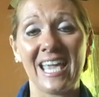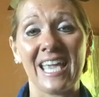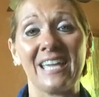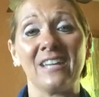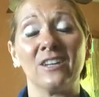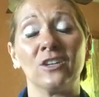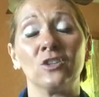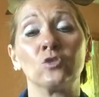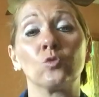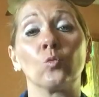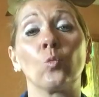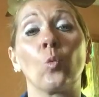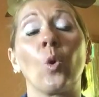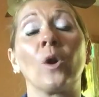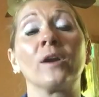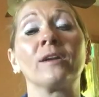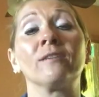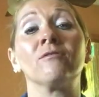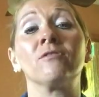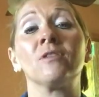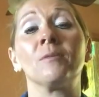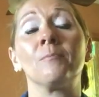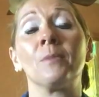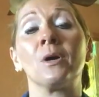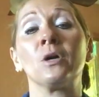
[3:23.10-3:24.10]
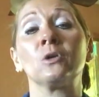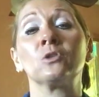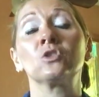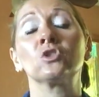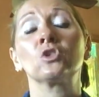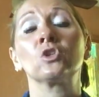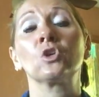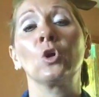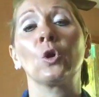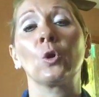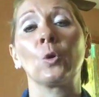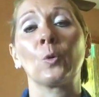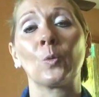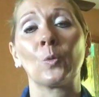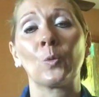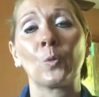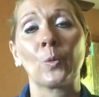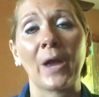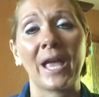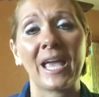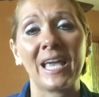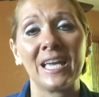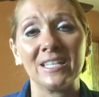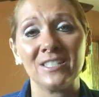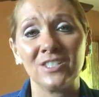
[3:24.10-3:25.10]
it is one of the most
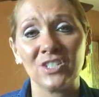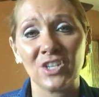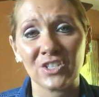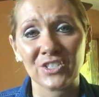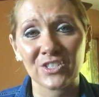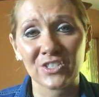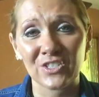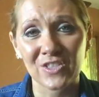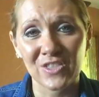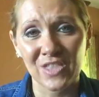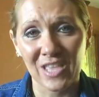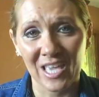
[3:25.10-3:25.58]
courageous